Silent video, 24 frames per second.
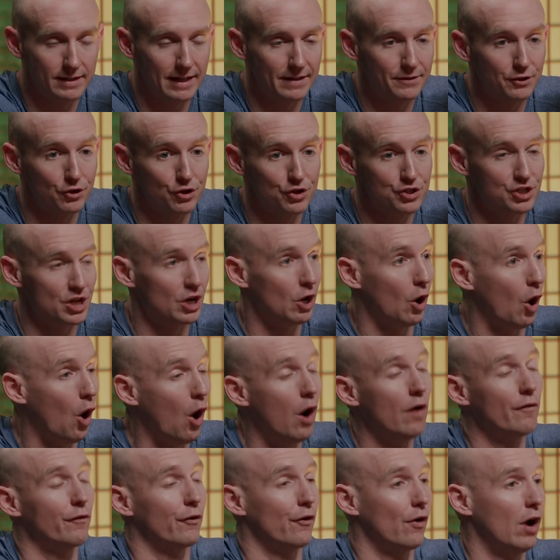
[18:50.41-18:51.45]
that they're just going to
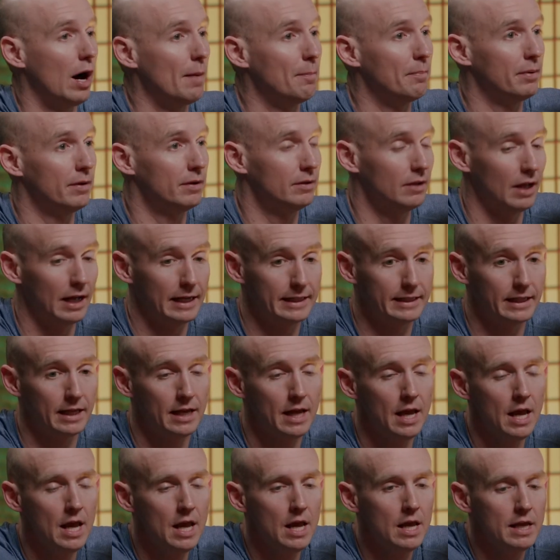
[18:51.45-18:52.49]
offer up like,
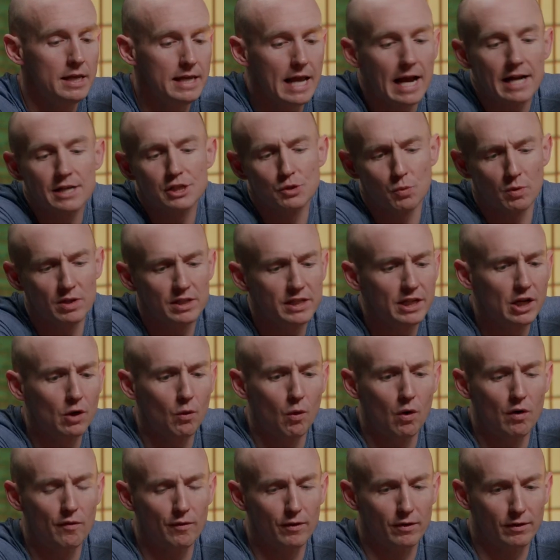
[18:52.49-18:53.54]
yeah, I just wanted to
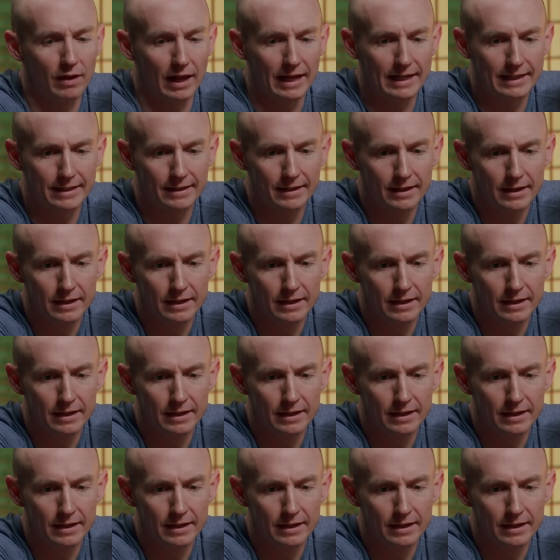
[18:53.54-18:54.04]
go over like